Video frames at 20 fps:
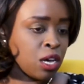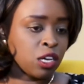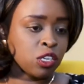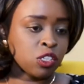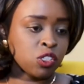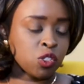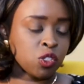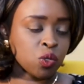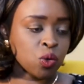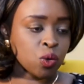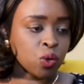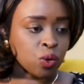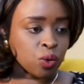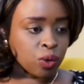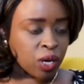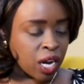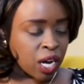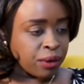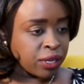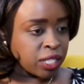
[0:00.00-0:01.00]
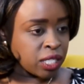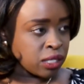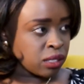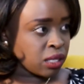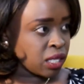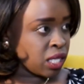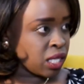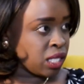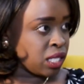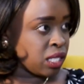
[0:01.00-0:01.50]
So courageous
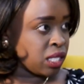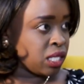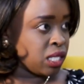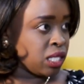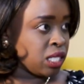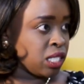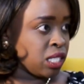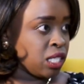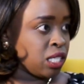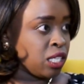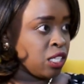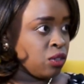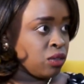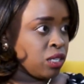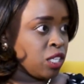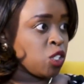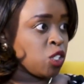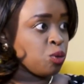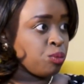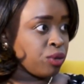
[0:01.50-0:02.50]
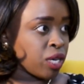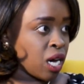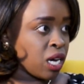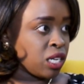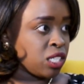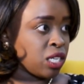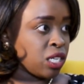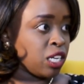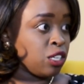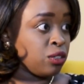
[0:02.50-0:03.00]
authenticity, you need to be
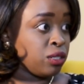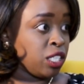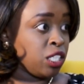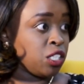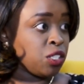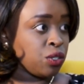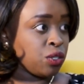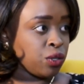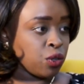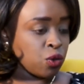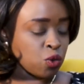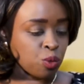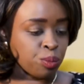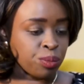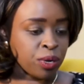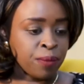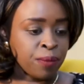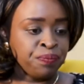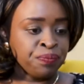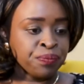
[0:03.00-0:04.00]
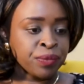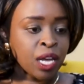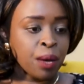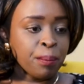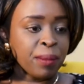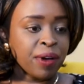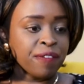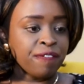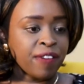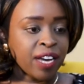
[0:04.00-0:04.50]
agile, you need to regroup.
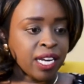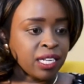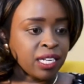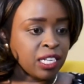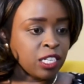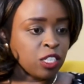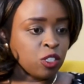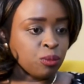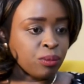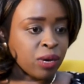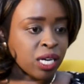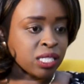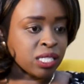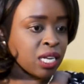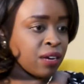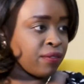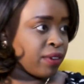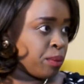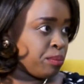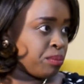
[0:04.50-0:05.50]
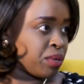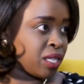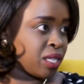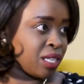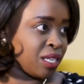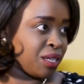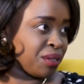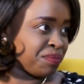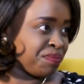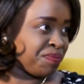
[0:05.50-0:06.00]
But finally, you must have
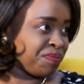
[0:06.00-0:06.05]
empathy.